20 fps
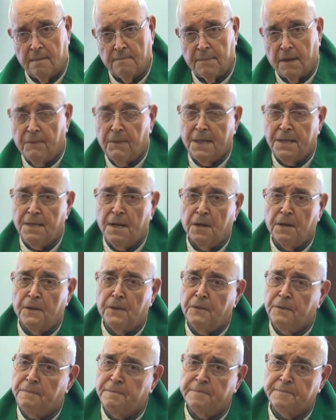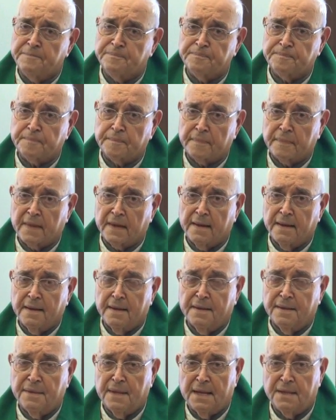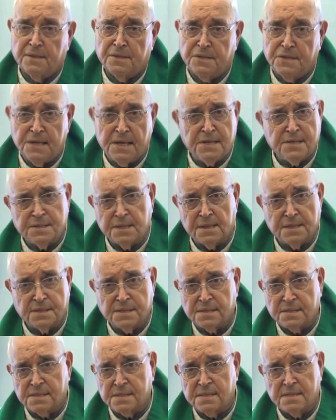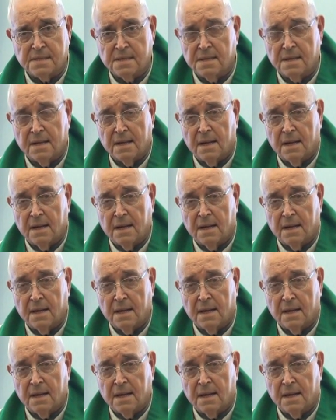But we know that Jesus